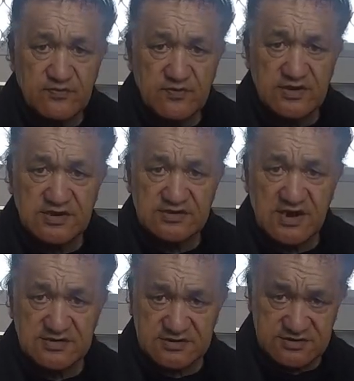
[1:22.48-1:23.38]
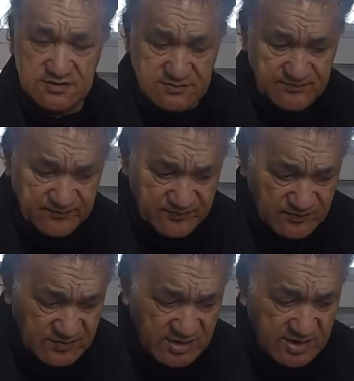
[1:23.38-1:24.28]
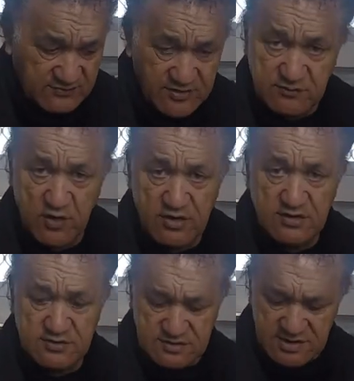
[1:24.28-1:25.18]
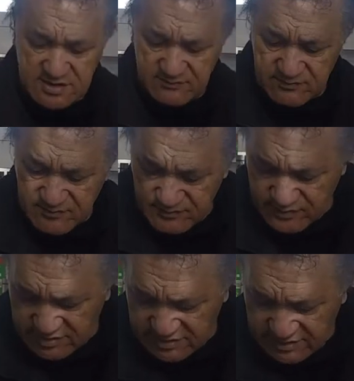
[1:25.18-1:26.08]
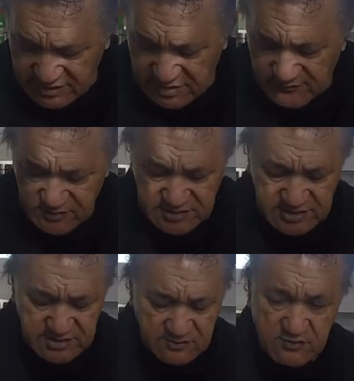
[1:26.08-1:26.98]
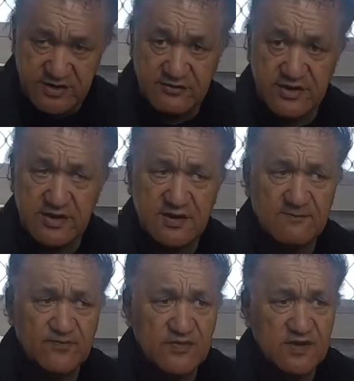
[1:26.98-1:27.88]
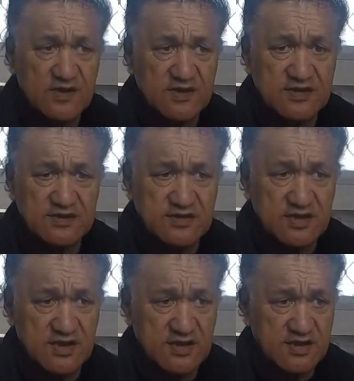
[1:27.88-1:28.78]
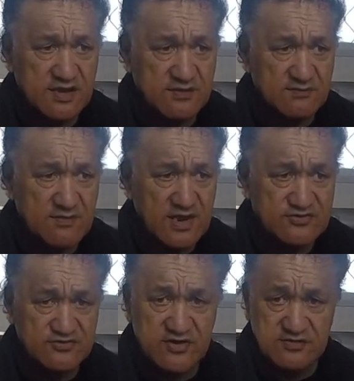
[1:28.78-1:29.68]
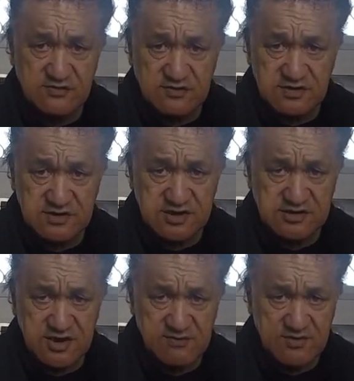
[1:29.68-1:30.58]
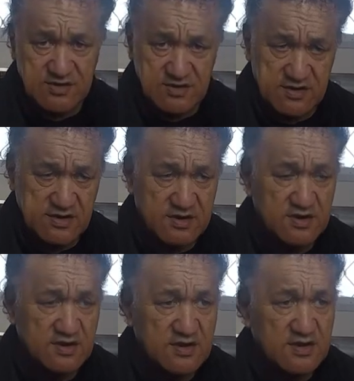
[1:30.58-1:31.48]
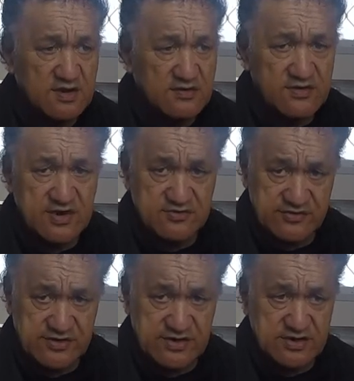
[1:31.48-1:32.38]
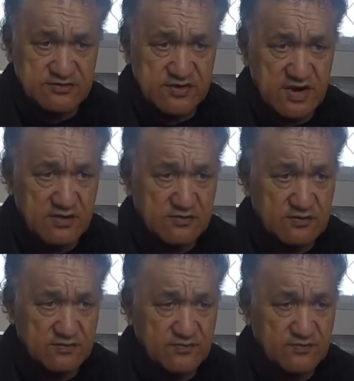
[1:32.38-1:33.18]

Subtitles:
we discussed the writ warrant that I'm putting together for the court hearing in a magistrate court, the Te Tii Marae grand jury trial